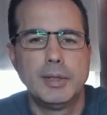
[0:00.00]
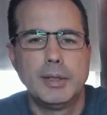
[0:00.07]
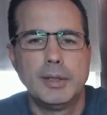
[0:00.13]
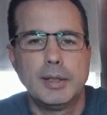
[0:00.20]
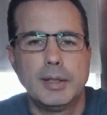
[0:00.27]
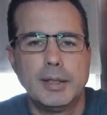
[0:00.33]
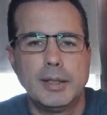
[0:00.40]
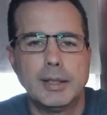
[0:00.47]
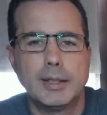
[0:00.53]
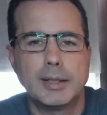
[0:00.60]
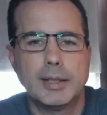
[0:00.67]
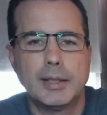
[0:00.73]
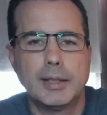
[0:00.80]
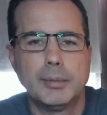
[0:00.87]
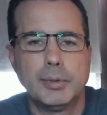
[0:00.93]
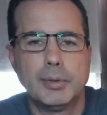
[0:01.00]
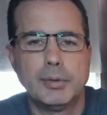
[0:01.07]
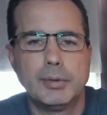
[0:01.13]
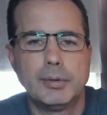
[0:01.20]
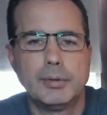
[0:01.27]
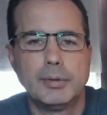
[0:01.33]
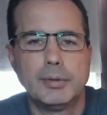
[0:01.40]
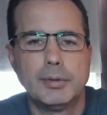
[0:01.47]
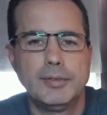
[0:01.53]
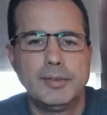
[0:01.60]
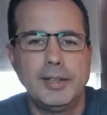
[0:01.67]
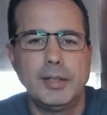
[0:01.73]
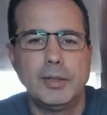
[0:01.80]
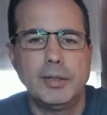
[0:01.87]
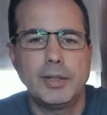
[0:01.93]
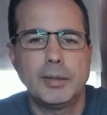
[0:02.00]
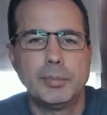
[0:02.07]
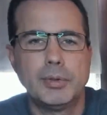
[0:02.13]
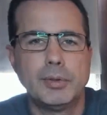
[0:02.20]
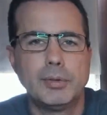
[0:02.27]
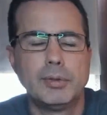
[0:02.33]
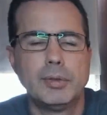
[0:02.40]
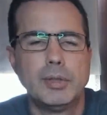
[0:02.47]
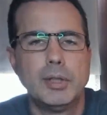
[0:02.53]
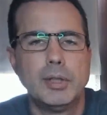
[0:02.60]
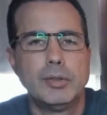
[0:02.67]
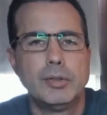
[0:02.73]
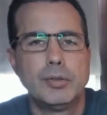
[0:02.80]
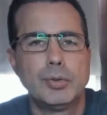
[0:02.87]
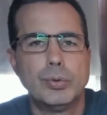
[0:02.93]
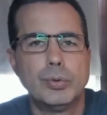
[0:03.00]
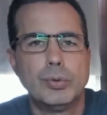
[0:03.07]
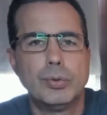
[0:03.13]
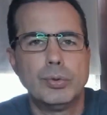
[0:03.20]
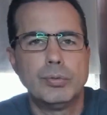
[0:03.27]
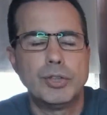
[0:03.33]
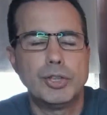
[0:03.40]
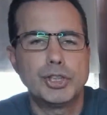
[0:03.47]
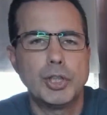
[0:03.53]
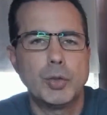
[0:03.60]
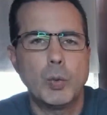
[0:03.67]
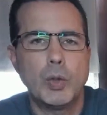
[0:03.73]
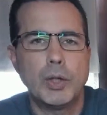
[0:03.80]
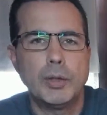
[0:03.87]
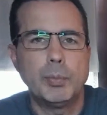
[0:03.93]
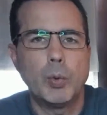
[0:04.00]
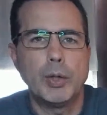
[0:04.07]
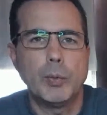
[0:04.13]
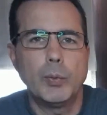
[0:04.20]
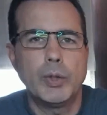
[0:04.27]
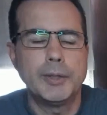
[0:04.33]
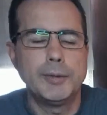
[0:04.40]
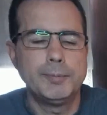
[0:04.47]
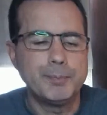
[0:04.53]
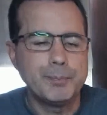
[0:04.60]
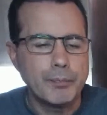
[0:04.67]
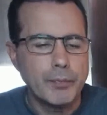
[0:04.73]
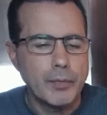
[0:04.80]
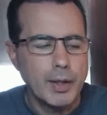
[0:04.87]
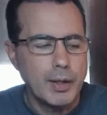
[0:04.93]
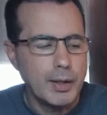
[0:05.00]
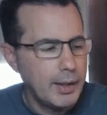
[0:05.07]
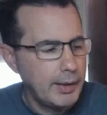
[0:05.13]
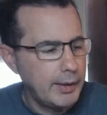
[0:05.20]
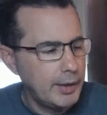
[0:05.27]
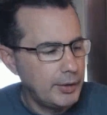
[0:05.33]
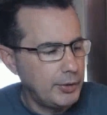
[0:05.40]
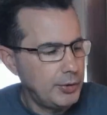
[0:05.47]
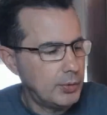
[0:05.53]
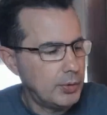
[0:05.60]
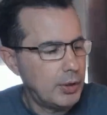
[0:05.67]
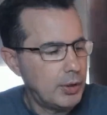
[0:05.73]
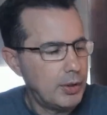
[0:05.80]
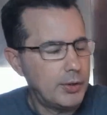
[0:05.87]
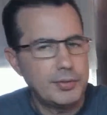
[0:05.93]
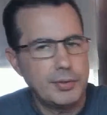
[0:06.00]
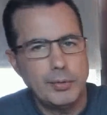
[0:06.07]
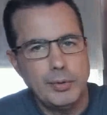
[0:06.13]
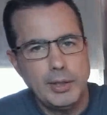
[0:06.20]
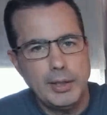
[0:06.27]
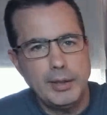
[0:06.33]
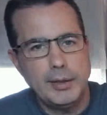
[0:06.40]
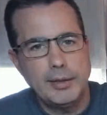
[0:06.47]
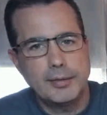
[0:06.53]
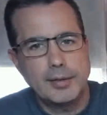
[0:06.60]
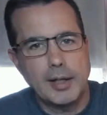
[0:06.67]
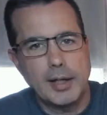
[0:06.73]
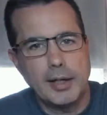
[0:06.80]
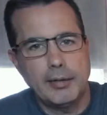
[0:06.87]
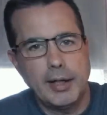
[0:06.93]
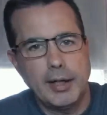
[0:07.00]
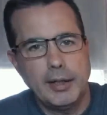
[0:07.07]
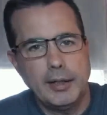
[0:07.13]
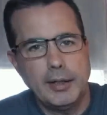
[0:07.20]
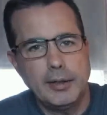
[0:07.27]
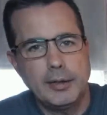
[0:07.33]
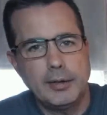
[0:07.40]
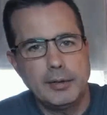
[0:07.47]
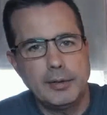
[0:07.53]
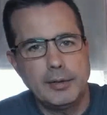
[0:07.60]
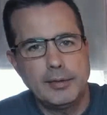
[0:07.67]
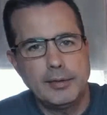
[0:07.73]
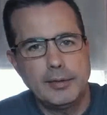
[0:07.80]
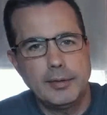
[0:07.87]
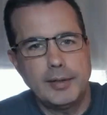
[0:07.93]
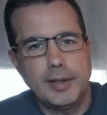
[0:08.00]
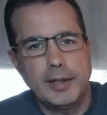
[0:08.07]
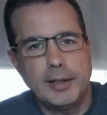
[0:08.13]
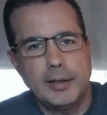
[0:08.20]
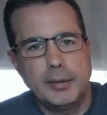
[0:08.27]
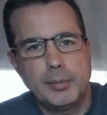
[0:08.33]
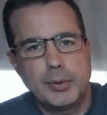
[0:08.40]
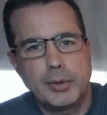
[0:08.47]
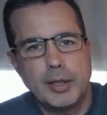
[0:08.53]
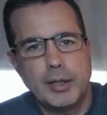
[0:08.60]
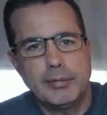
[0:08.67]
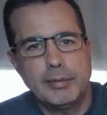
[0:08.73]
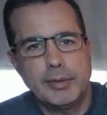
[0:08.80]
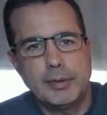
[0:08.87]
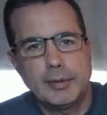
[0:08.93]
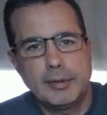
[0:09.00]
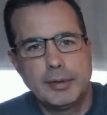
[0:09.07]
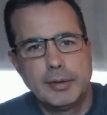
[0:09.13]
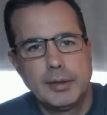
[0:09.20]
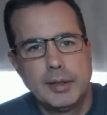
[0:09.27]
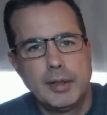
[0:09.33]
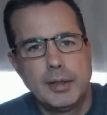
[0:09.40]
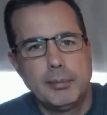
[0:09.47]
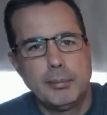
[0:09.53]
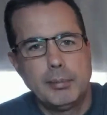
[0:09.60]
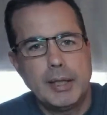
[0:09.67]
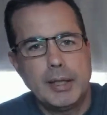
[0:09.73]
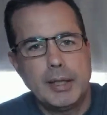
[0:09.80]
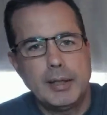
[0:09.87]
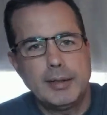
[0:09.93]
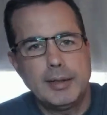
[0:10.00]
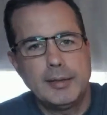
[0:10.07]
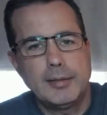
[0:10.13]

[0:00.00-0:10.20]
uh, Gimbal Zino Gimbal Tool version one point one. And then you'll also need this guy right here. This is a gimbal cover, but it's